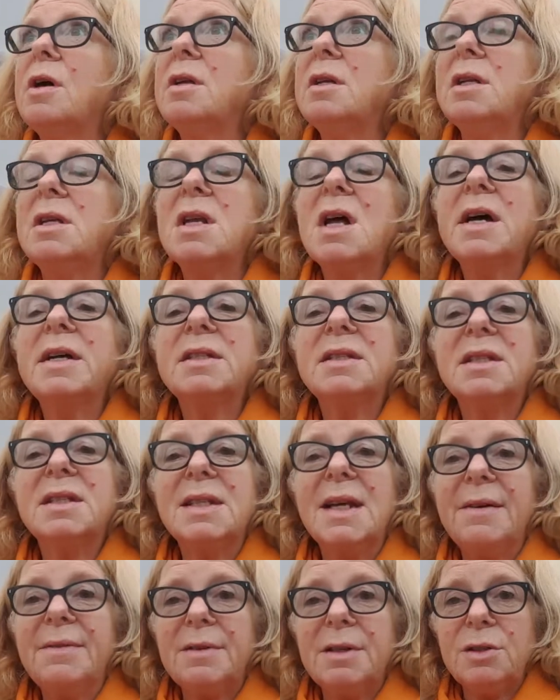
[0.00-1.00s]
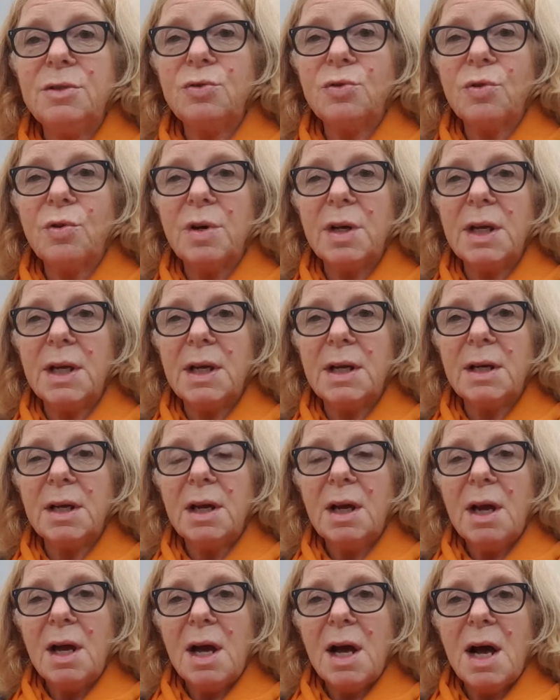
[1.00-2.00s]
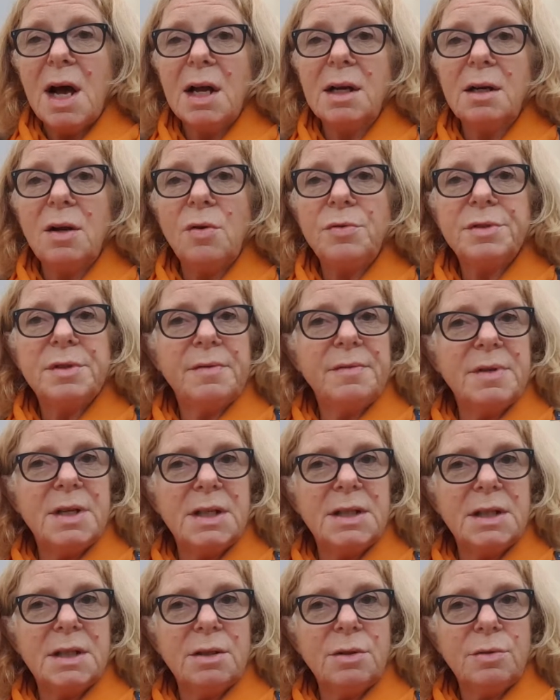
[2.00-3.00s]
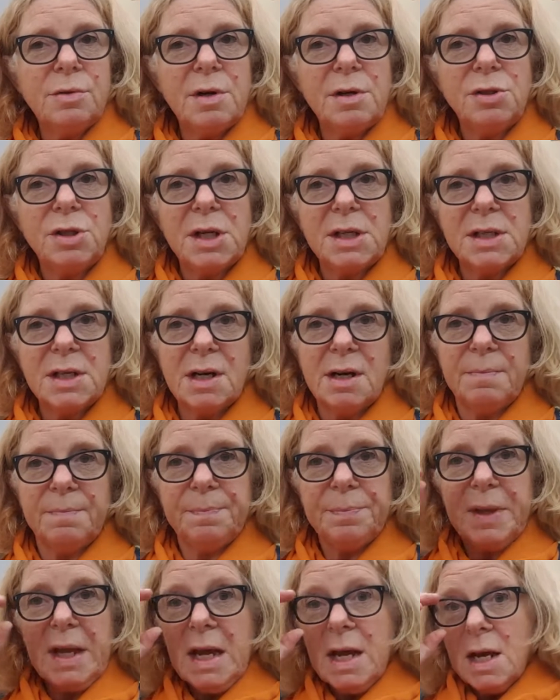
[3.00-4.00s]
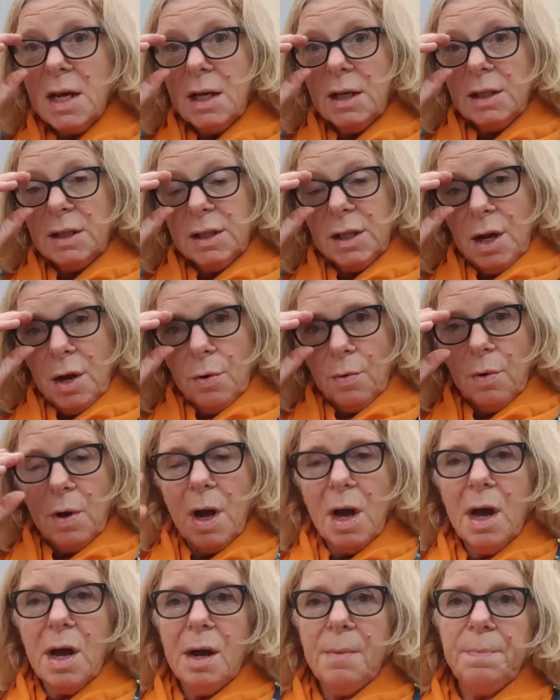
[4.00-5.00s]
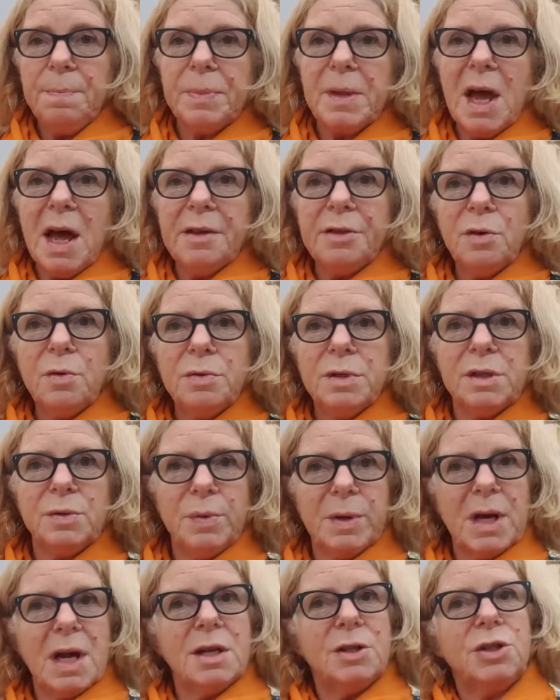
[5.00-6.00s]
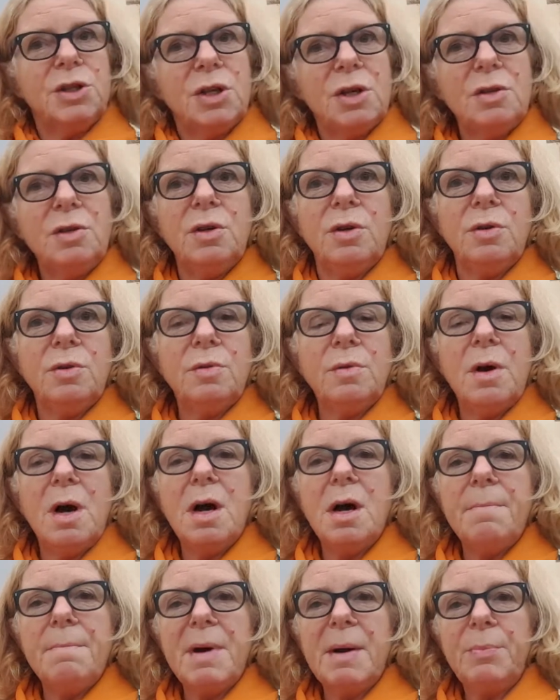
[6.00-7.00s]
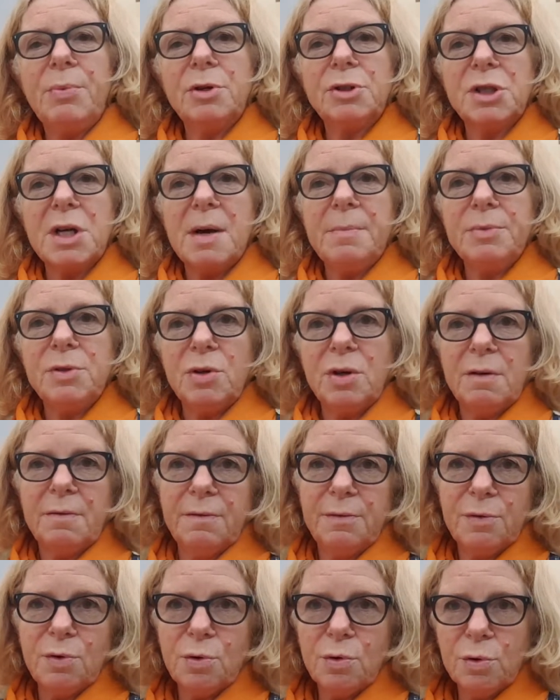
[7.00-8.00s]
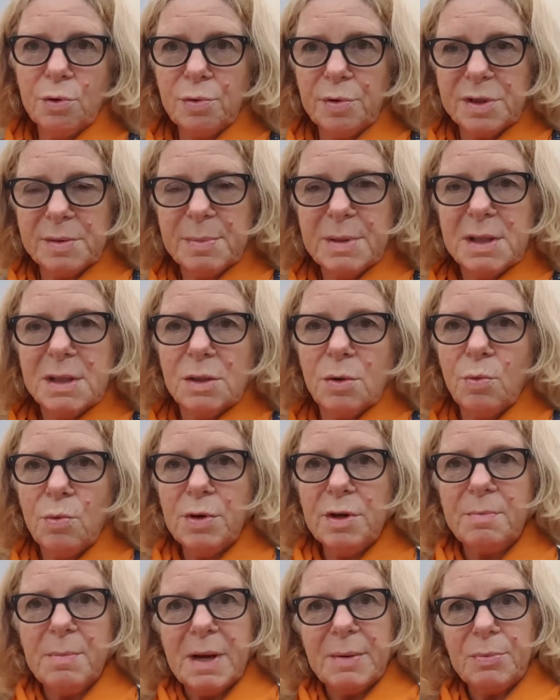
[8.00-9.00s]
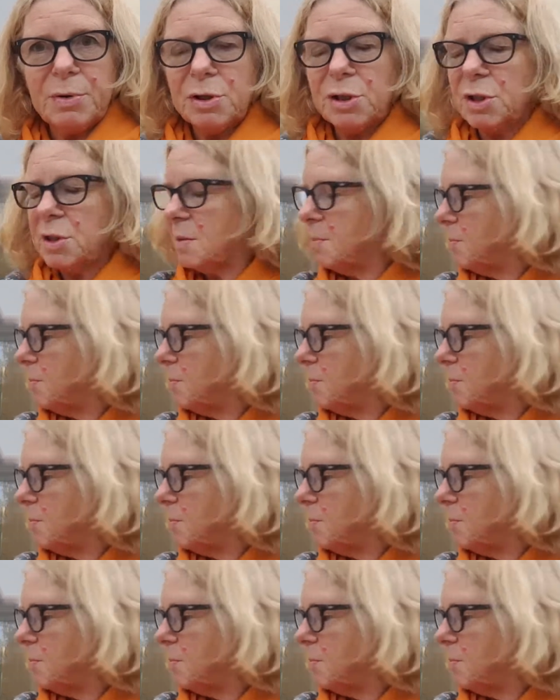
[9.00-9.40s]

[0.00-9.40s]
nights are definitely drawing in and lots of knitting and crochet time. So, I thought this week I'd show you my project I'm doing for Christmas, or one of my projects